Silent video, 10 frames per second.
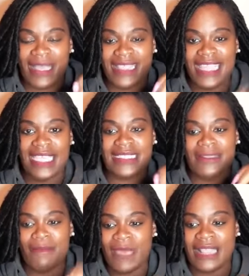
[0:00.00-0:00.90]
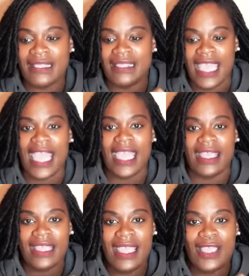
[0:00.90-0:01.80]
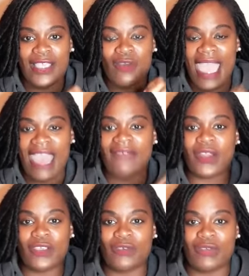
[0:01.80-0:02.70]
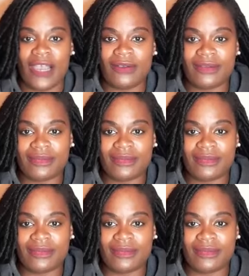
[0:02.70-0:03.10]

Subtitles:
I think it's a myth that you have it or you don't.